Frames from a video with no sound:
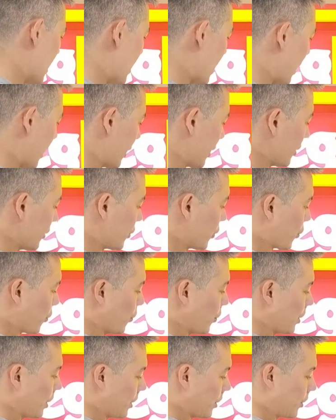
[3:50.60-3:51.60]
and then I can
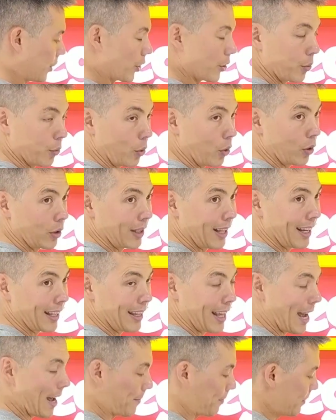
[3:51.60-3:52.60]
screw this to the wall
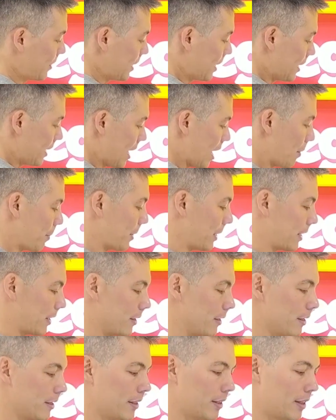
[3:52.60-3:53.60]
like that. Now,
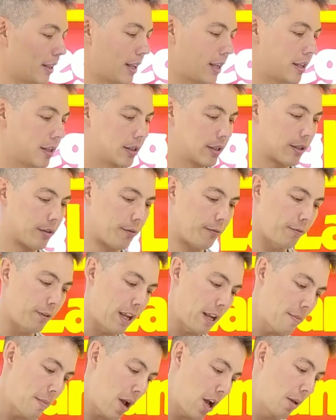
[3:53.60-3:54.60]
because there's
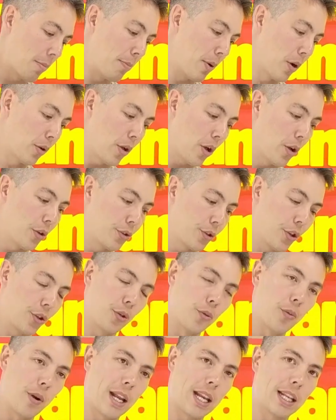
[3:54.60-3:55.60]
female bolt holes
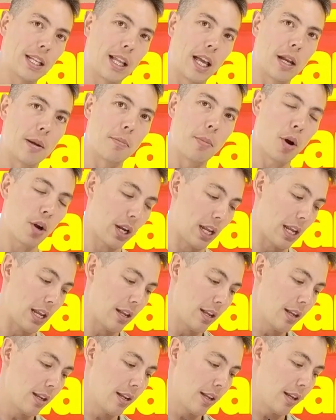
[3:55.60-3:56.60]
on the regulator
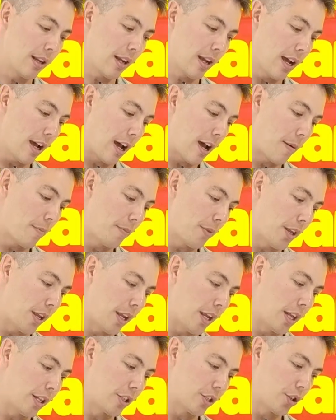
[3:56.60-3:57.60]
body,
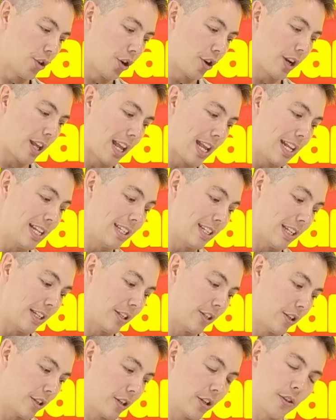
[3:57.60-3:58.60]
it's not
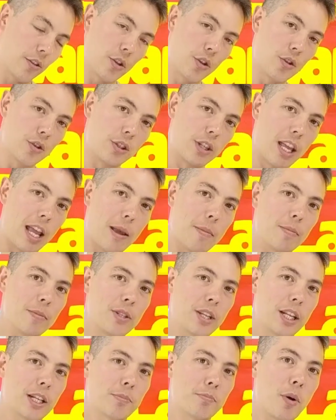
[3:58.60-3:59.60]
easy to use the
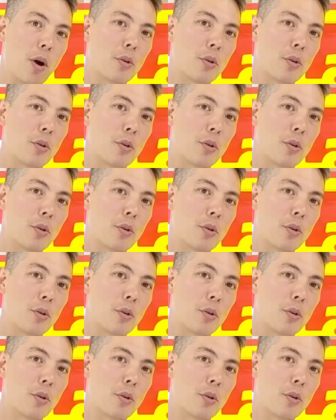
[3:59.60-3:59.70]
M6